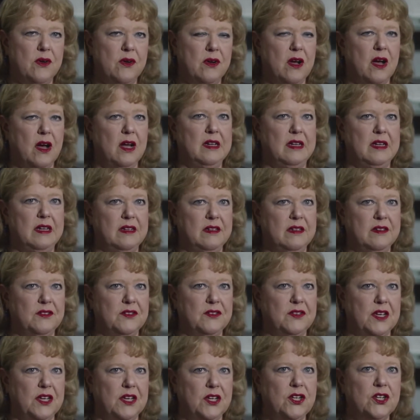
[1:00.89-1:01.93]
or not it
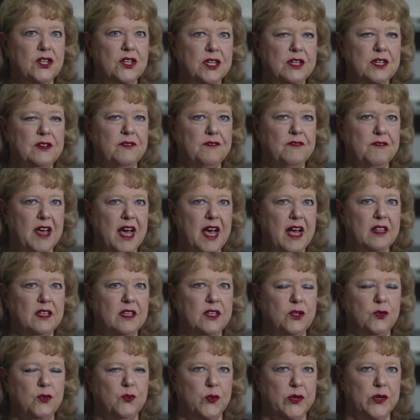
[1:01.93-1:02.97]
is a good,
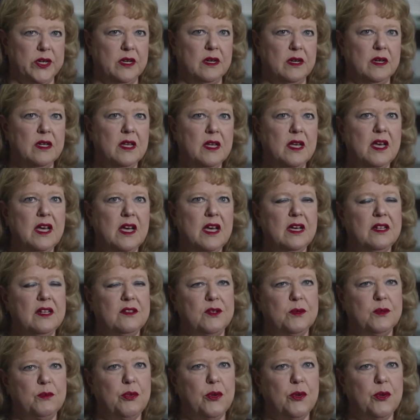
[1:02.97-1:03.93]
valid will. It's